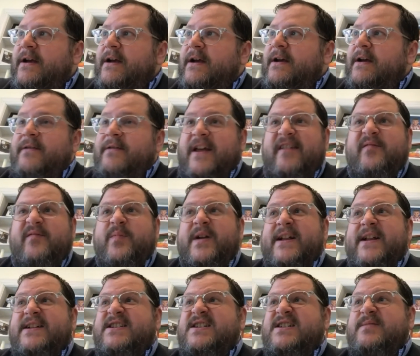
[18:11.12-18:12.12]
They've been
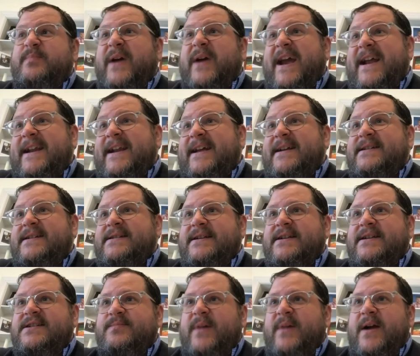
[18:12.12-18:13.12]
expanding
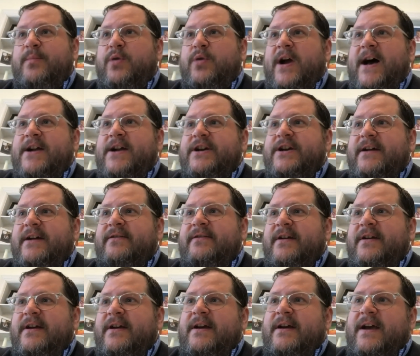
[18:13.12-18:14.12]
since my project,
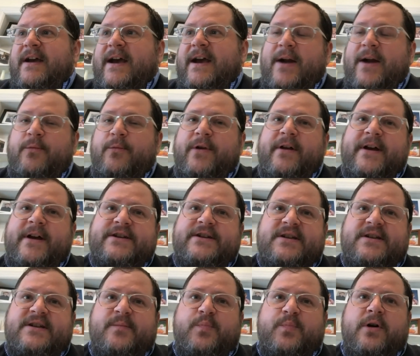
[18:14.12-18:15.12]
and I really
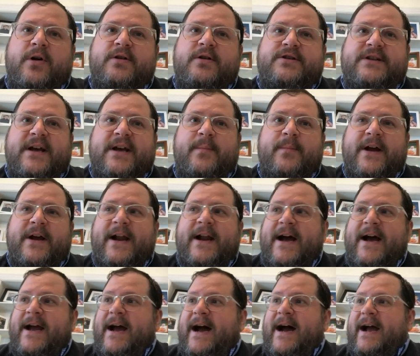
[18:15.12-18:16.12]
just approached them, and
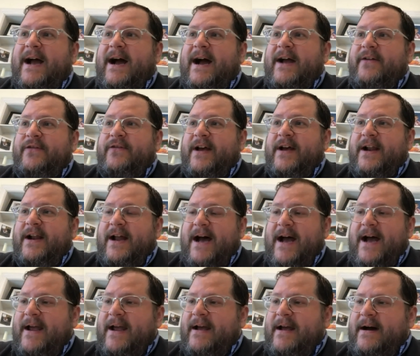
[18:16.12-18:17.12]
I said,
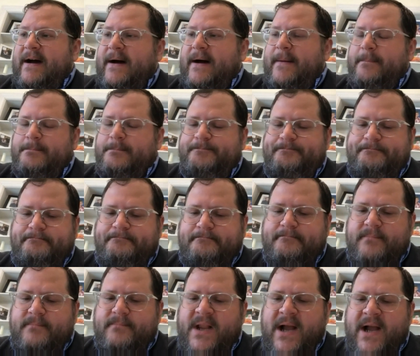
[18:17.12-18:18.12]

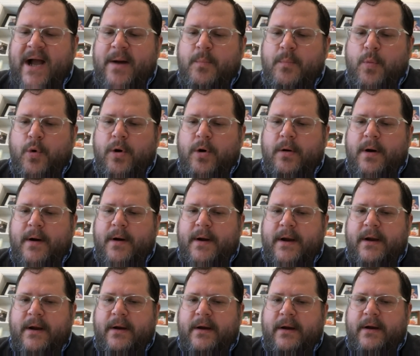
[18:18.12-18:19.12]
I'm
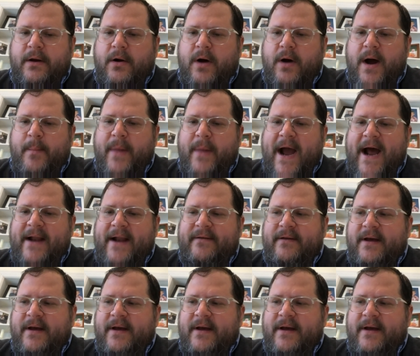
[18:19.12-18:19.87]
at